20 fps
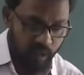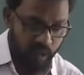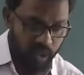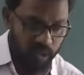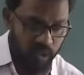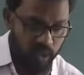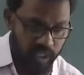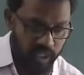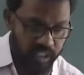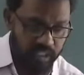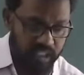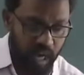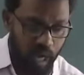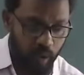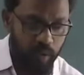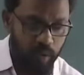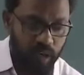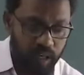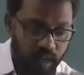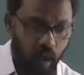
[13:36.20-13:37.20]
you are seeing
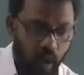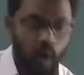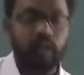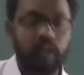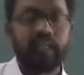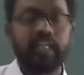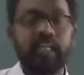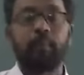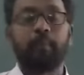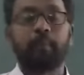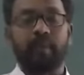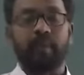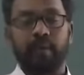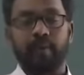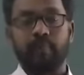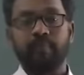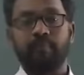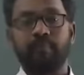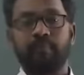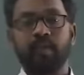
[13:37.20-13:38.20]
down called deep.
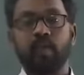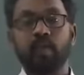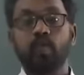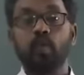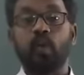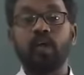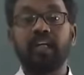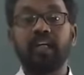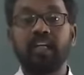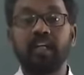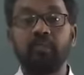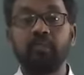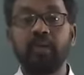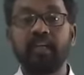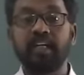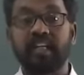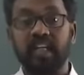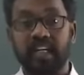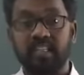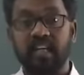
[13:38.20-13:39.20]
20
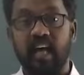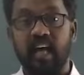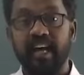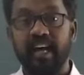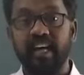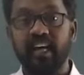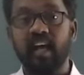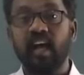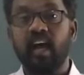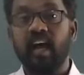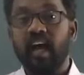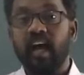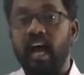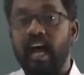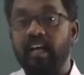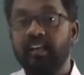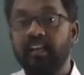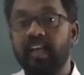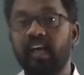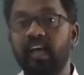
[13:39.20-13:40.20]
meters height,
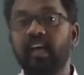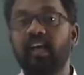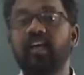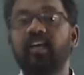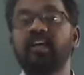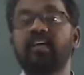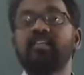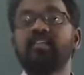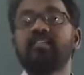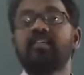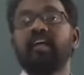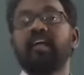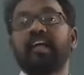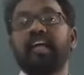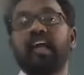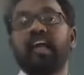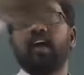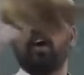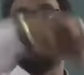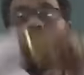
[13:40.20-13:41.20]
and the
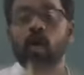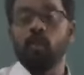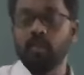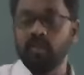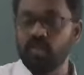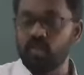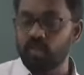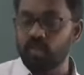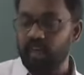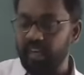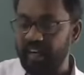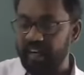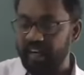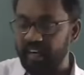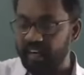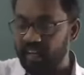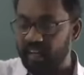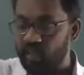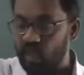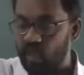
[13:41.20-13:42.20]
circle, how much the
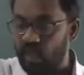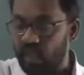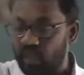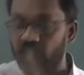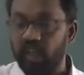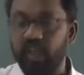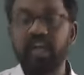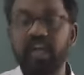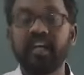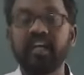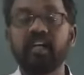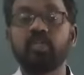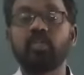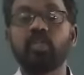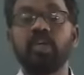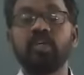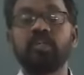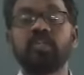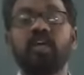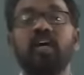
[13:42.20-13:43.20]
radius? The radius
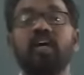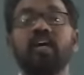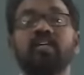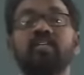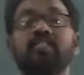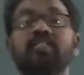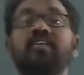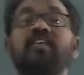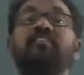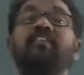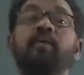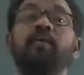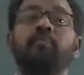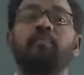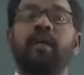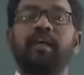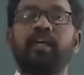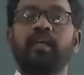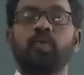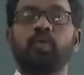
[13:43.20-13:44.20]
is
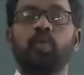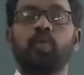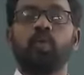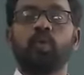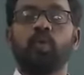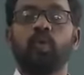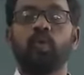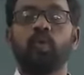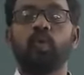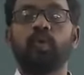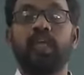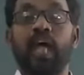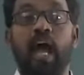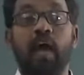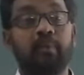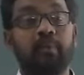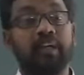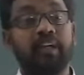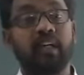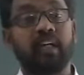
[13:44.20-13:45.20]
7/2.
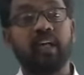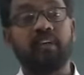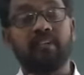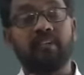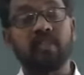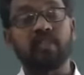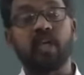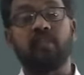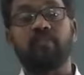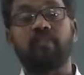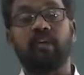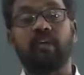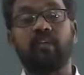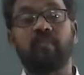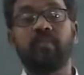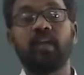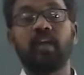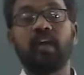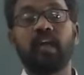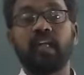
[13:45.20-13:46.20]
Diameter given 7.
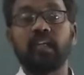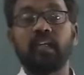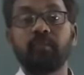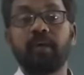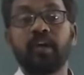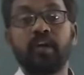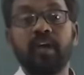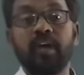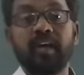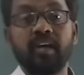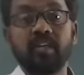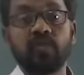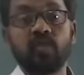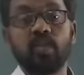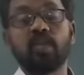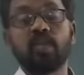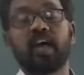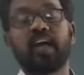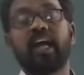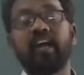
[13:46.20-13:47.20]
Nothing but radius
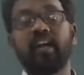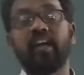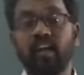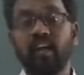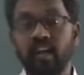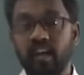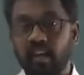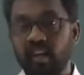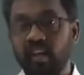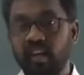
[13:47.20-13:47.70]
is again